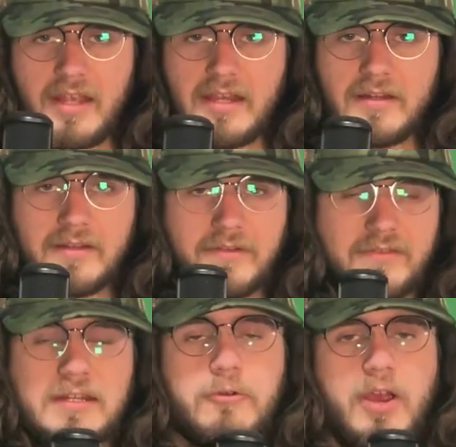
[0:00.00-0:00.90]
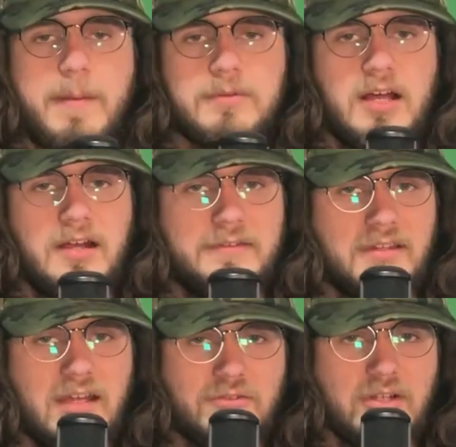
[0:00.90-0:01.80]
8 and see
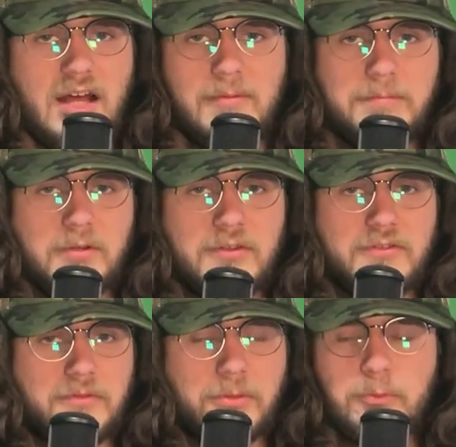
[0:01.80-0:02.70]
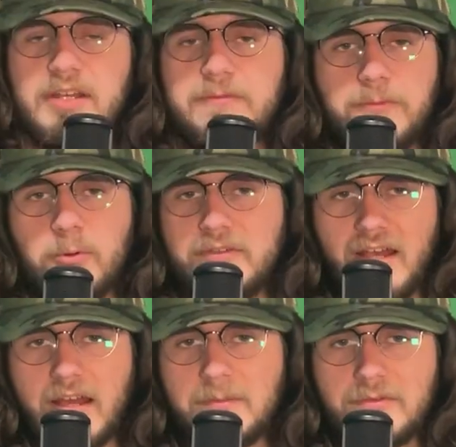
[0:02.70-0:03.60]
Grapploct/Clobbopus 3 to 4
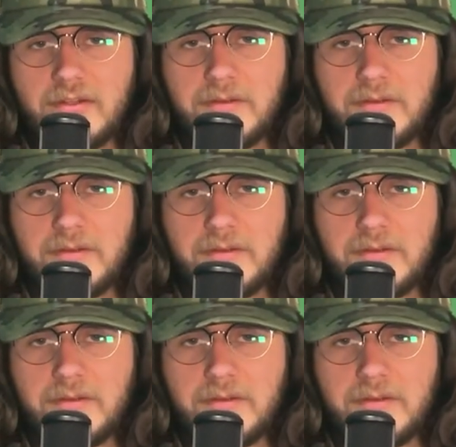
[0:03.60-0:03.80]
times,